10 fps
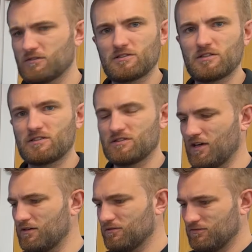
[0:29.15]
as you can
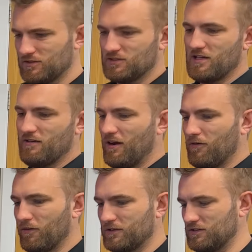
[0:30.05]
tell. It's here out
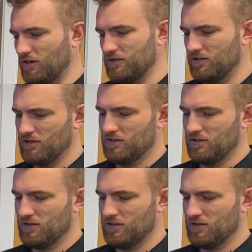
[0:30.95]
on the side.